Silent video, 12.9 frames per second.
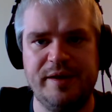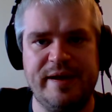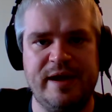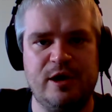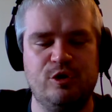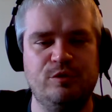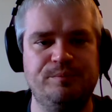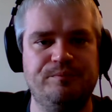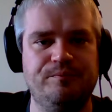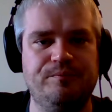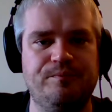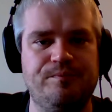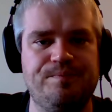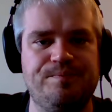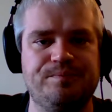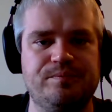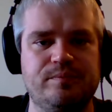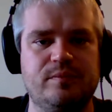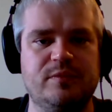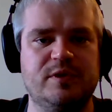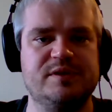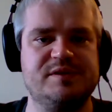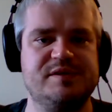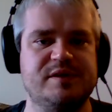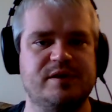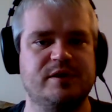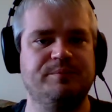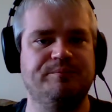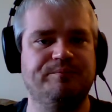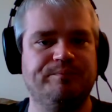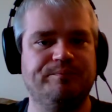Now, let's see here.